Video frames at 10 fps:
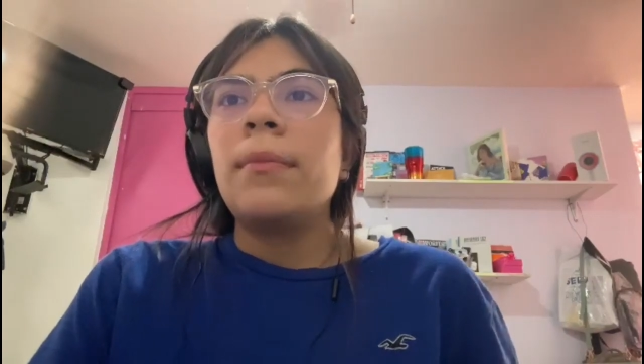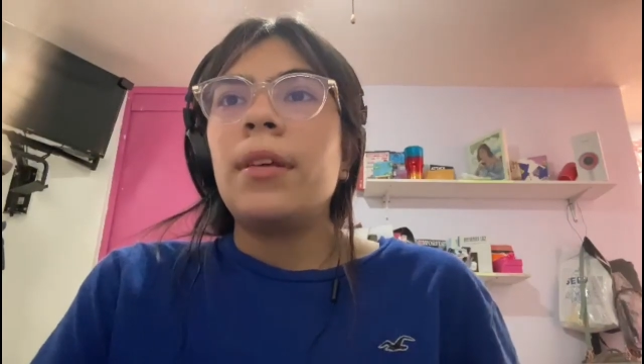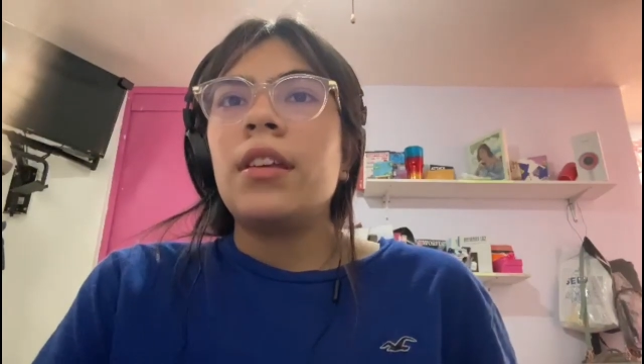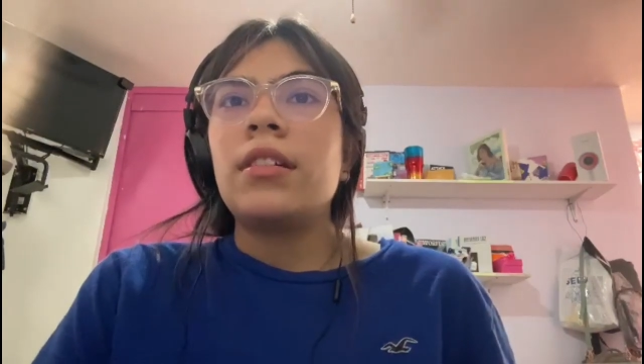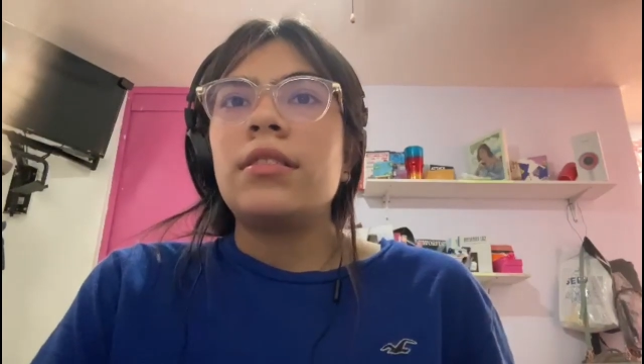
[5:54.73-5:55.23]

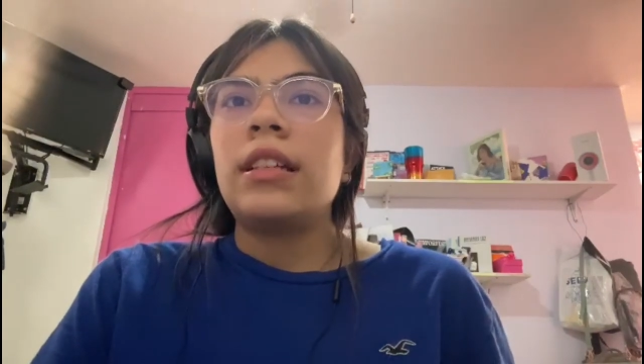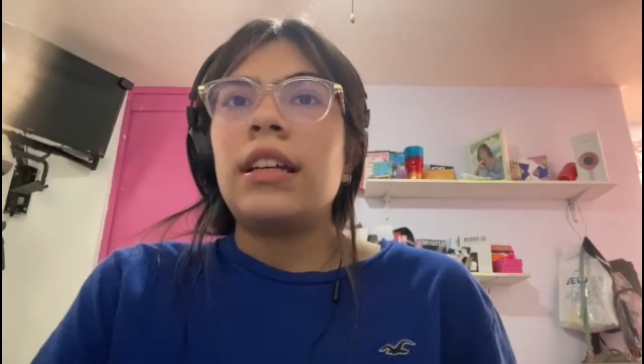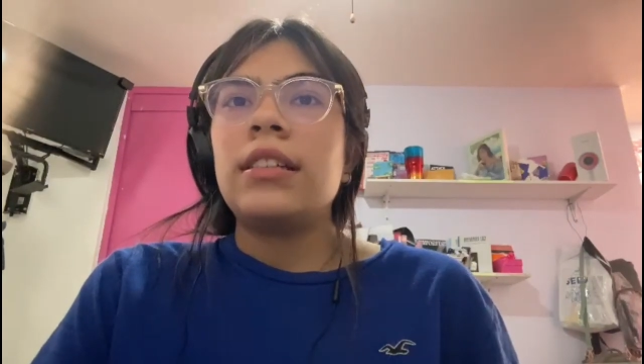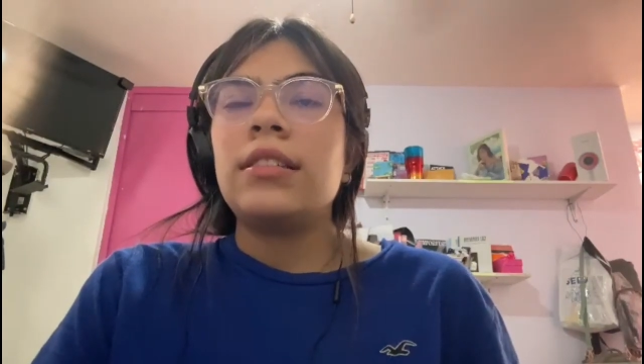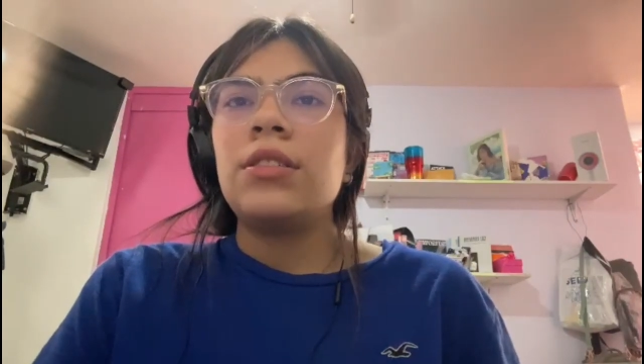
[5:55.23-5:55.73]
because
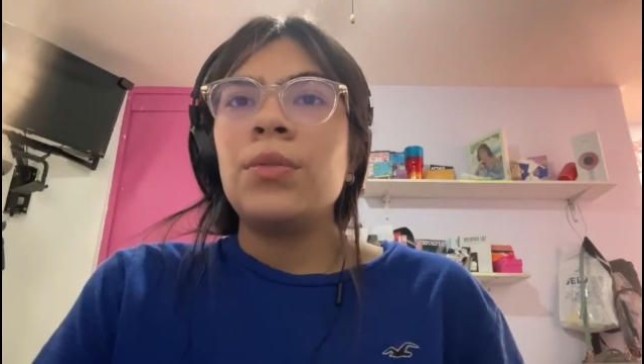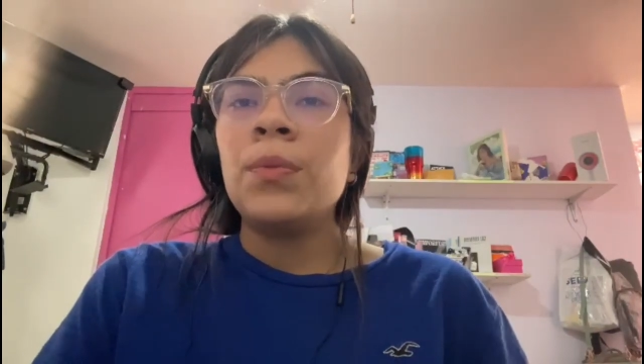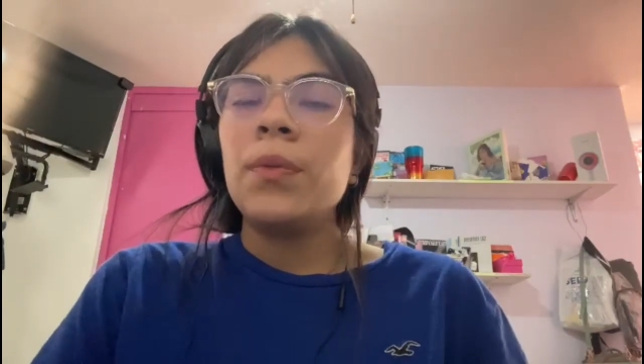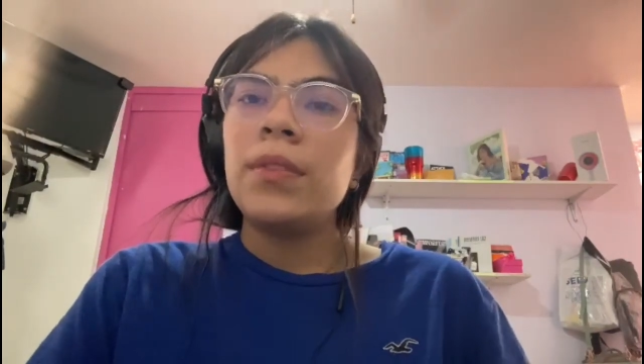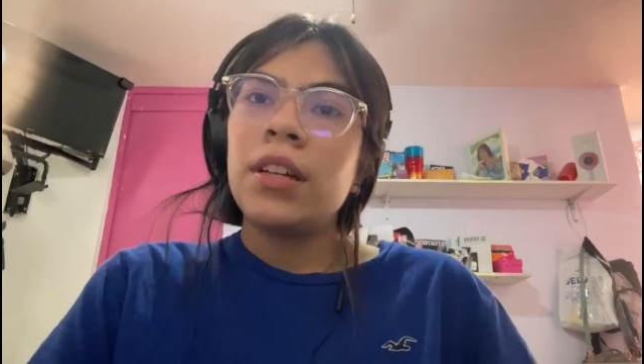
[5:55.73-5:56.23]
as you
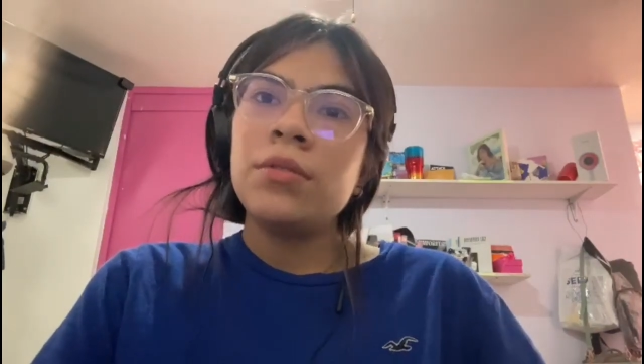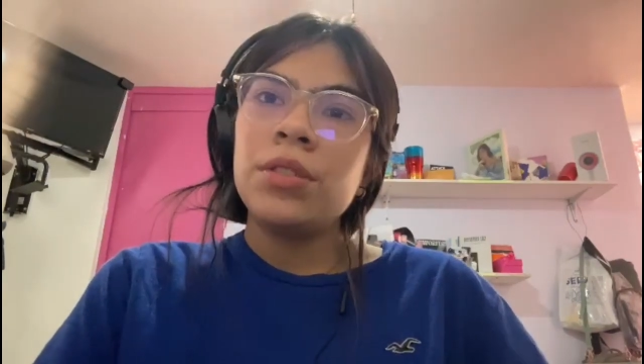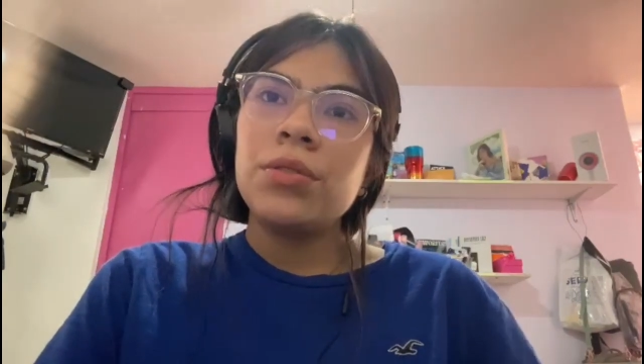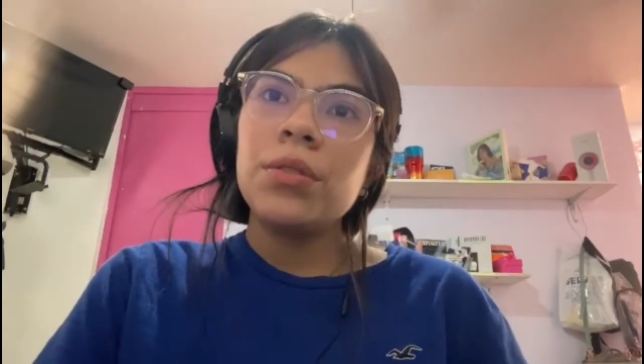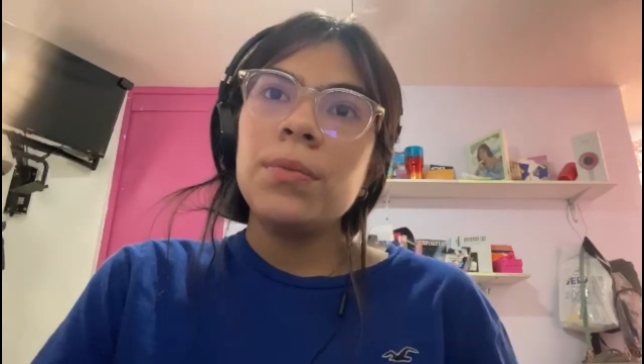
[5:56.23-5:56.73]
move down
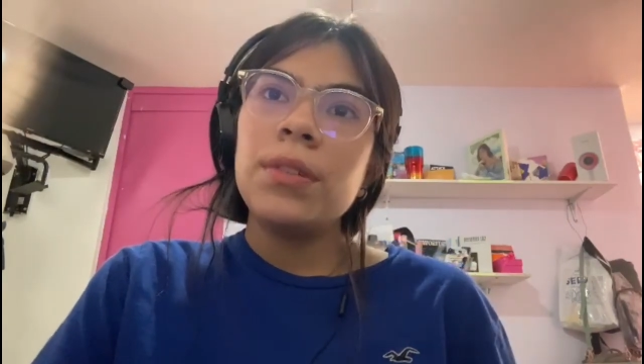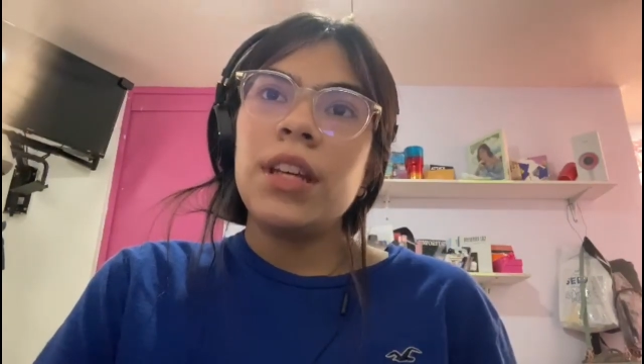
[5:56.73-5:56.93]
the group,